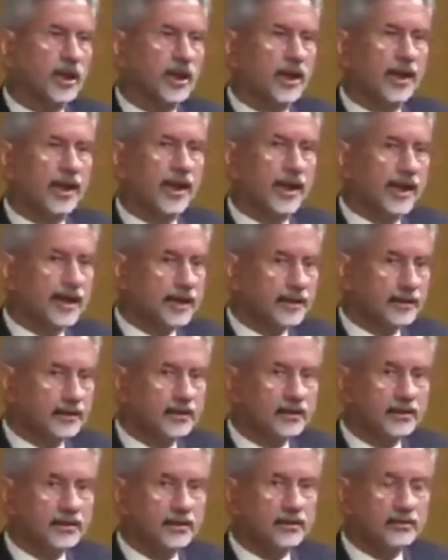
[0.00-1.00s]

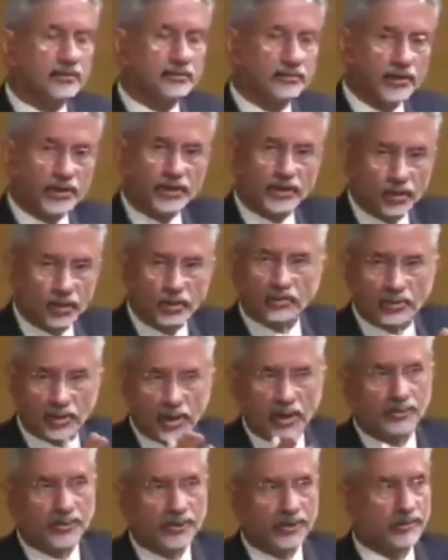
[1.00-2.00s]
We
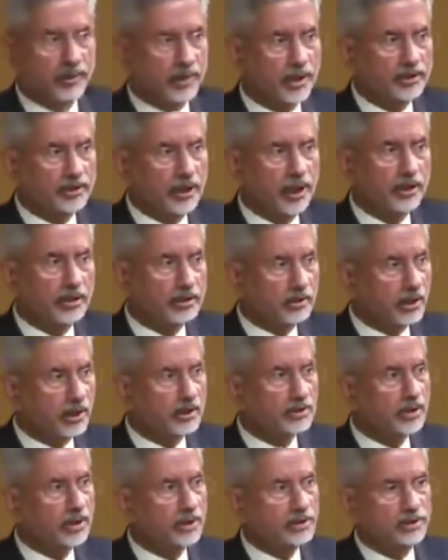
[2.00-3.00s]
know, as
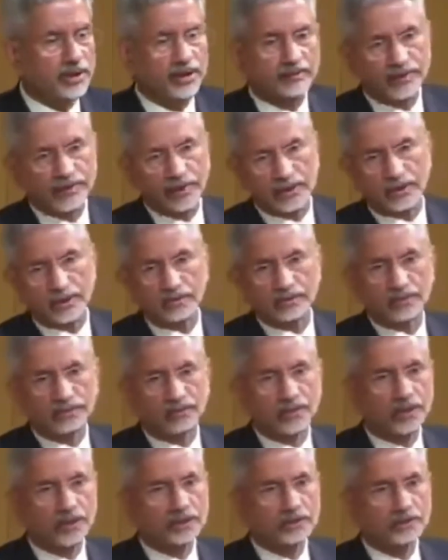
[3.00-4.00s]
I travel around the
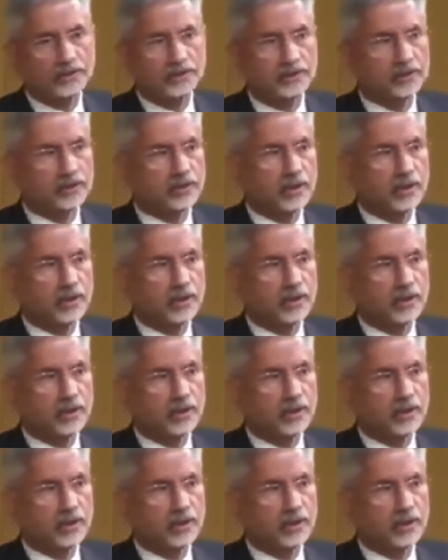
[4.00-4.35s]
world,